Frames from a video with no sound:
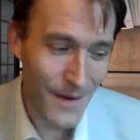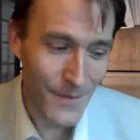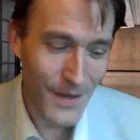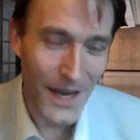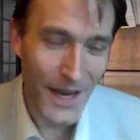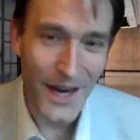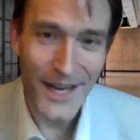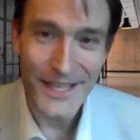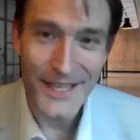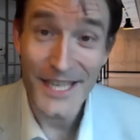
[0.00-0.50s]

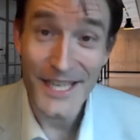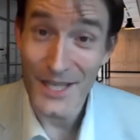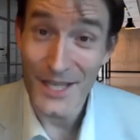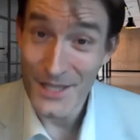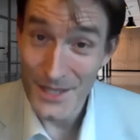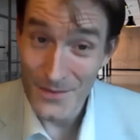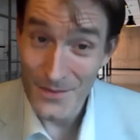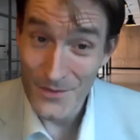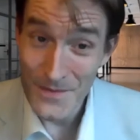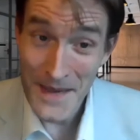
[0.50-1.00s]
behind
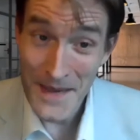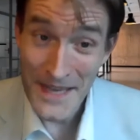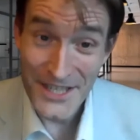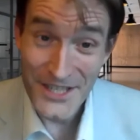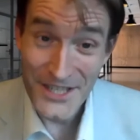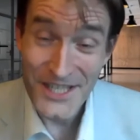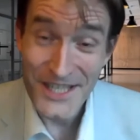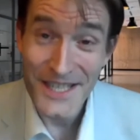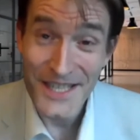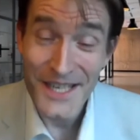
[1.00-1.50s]
Customs
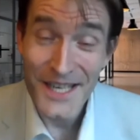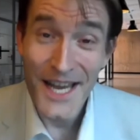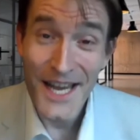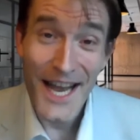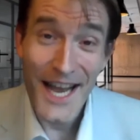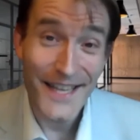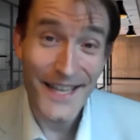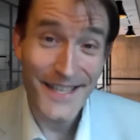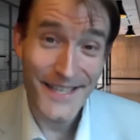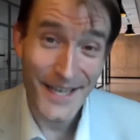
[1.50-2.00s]
Manager,
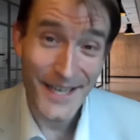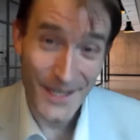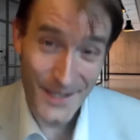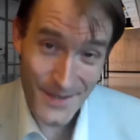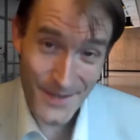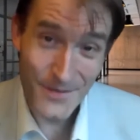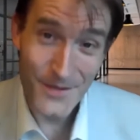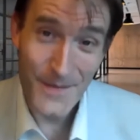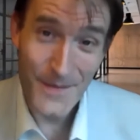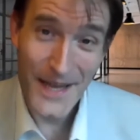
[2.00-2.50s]
and in
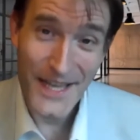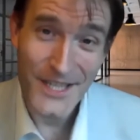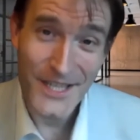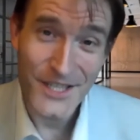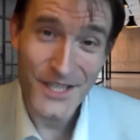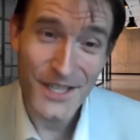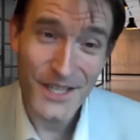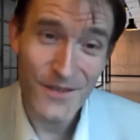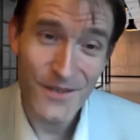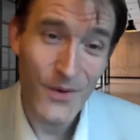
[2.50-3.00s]
Customs
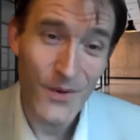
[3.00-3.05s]
Manager,